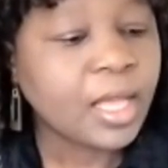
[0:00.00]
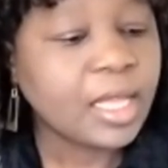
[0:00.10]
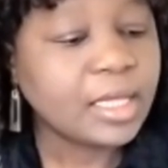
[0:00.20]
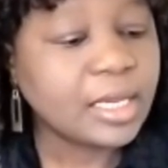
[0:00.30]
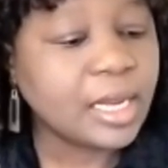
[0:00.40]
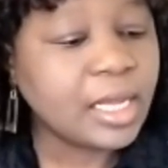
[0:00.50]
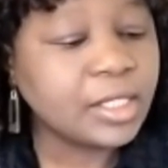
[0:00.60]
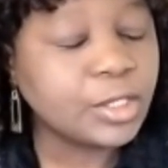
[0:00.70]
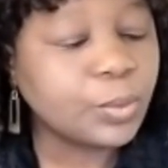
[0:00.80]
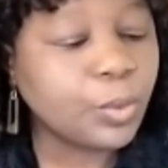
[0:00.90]
And the
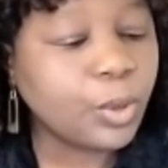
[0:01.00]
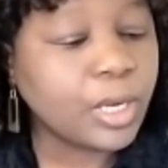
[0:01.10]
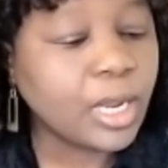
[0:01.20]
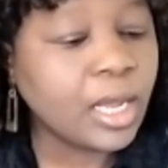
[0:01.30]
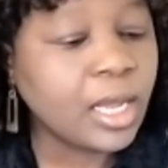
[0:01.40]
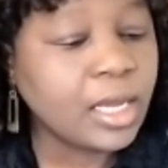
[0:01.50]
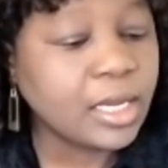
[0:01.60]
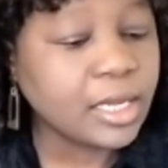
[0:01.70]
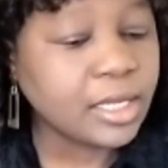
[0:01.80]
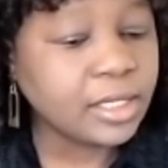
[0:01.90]
next one
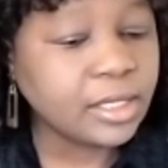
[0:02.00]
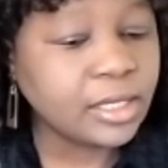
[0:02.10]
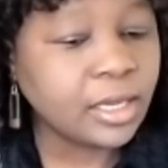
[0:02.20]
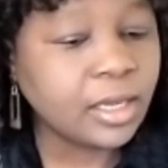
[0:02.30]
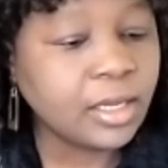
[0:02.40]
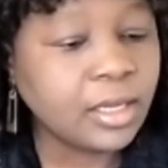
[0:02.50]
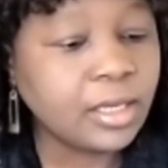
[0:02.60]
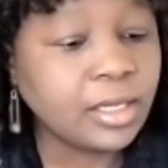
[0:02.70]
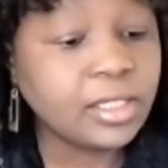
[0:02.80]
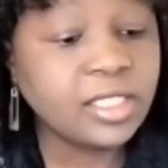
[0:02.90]
is
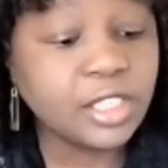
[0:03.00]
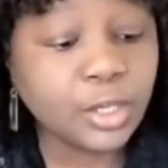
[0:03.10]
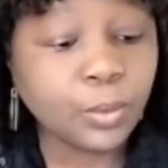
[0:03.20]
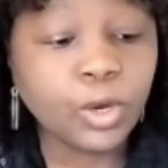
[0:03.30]
the T.